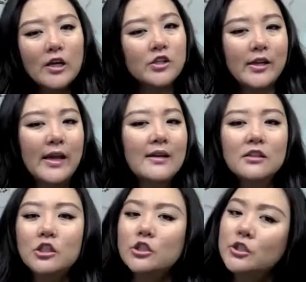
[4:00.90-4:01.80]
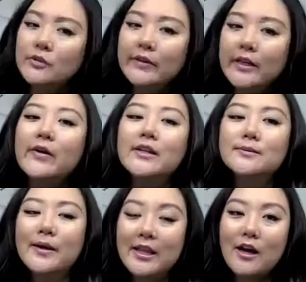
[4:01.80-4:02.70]
John Chen has a YouTube video
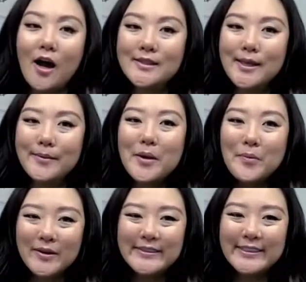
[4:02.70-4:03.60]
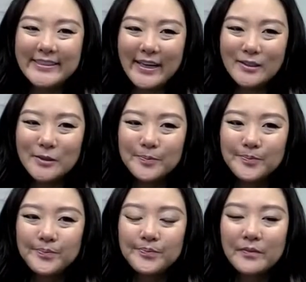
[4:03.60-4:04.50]
explaining the concept in more detail.
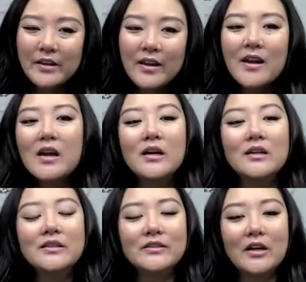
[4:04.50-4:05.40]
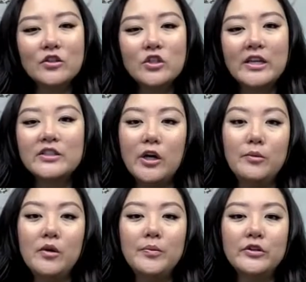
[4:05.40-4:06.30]
Doctor Chang's
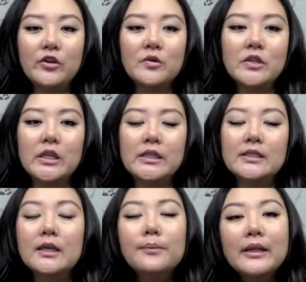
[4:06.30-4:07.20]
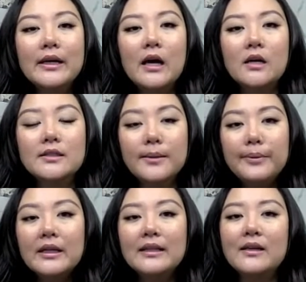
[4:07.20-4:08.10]
herbal prescription typically,
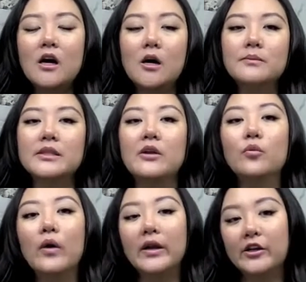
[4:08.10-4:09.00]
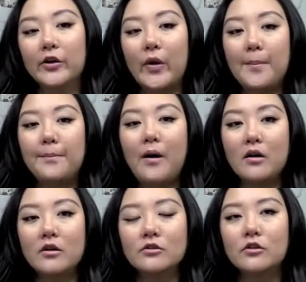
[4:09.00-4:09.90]
typically comes in one hundred gram
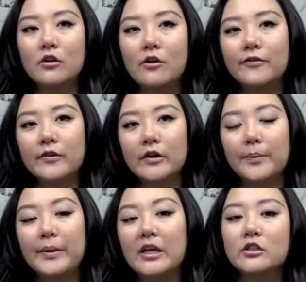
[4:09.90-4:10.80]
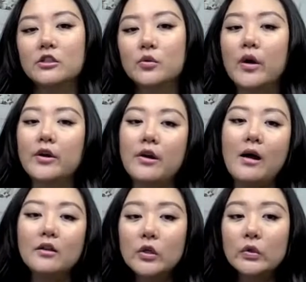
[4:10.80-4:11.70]
bottles, though for patients who are
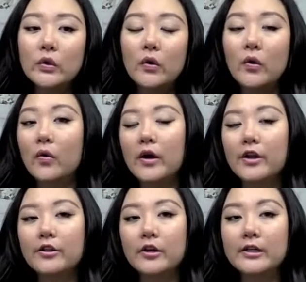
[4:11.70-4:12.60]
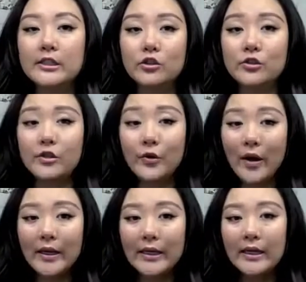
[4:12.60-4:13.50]
not local or their conditions are
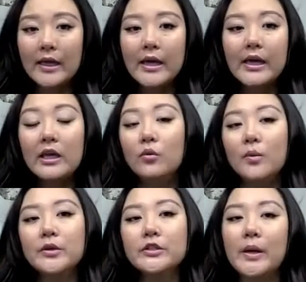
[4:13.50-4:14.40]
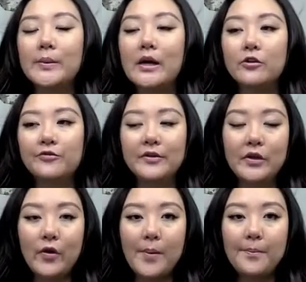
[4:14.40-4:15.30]
chronic, he will prescribe one hundred
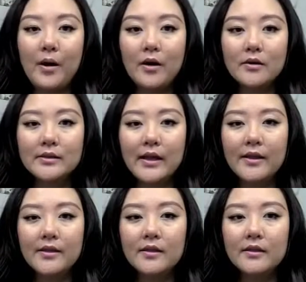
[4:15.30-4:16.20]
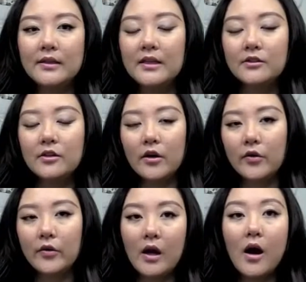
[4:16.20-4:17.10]
fifty gram bottles, and these
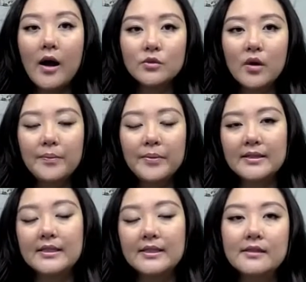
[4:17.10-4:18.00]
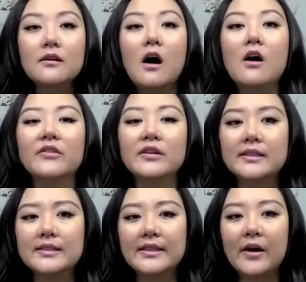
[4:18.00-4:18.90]
are great as well because he does offer
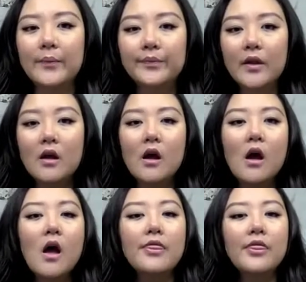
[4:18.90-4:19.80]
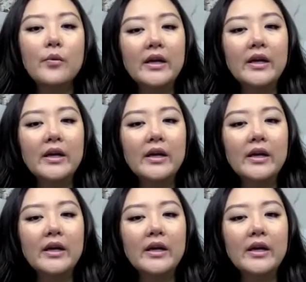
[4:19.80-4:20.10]
a discount. The